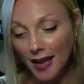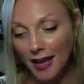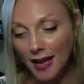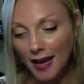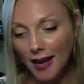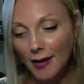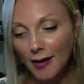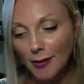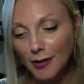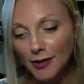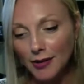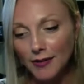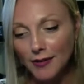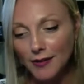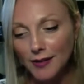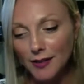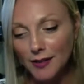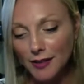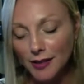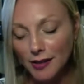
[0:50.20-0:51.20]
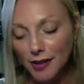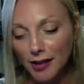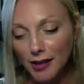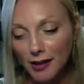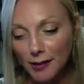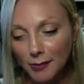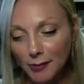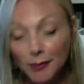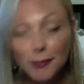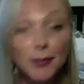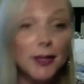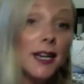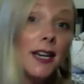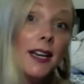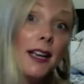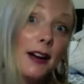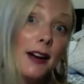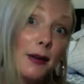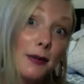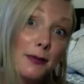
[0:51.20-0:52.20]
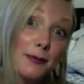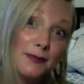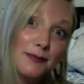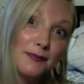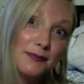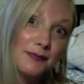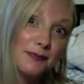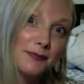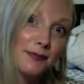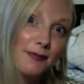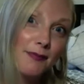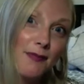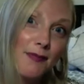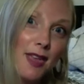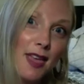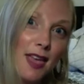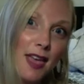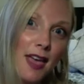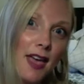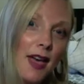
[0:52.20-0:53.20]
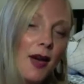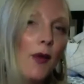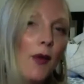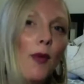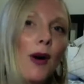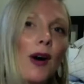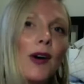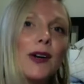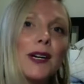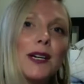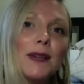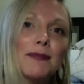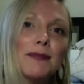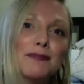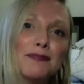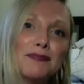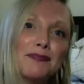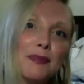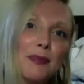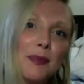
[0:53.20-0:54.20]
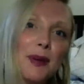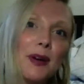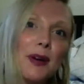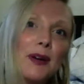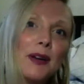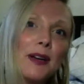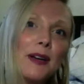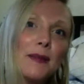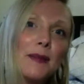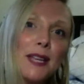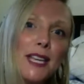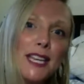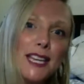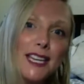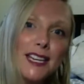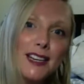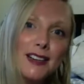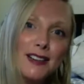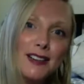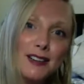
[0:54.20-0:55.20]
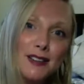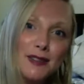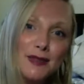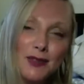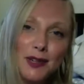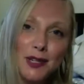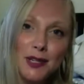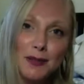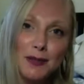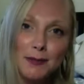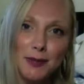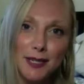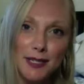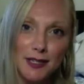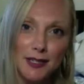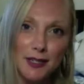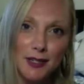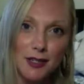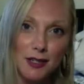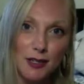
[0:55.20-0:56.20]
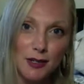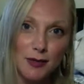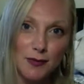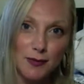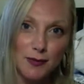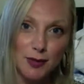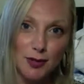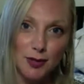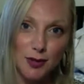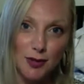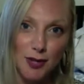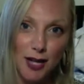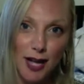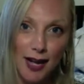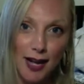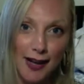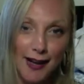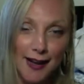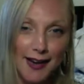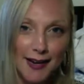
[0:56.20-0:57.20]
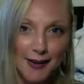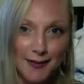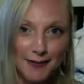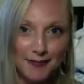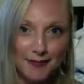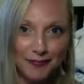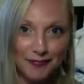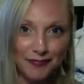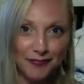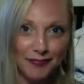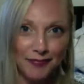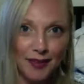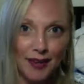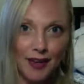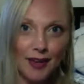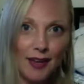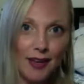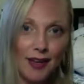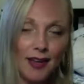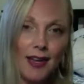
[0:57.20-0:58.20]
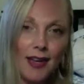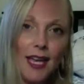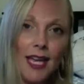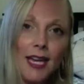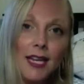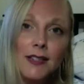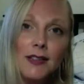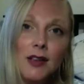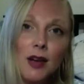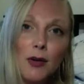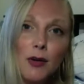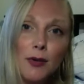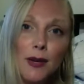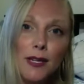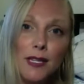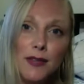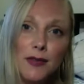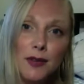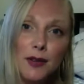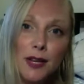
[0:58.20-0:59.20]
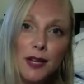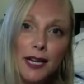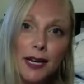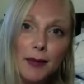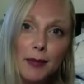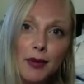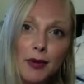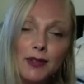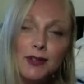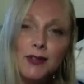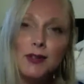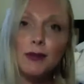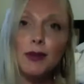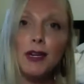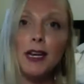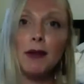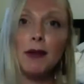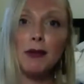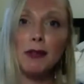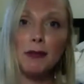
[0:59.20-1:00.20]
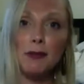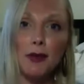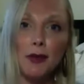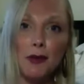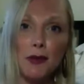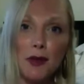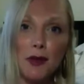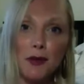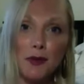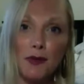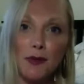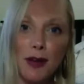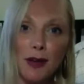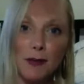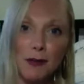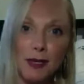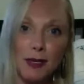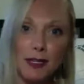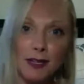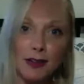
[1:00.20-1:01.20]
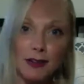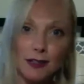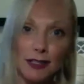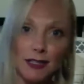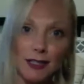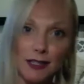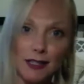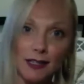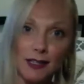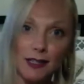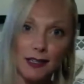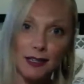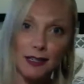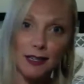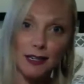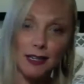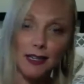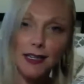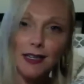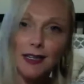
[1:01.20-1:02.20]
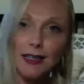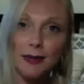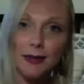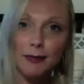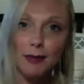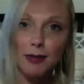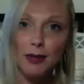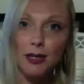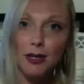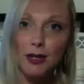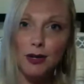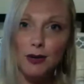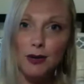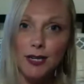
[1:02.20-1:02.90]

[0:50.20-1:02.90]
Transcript: I wonder if it's still up. But anyhow, welcome. Welcome here for your messages for July. And as always, if you'd like a personal reading with me, you can find me down in the link below.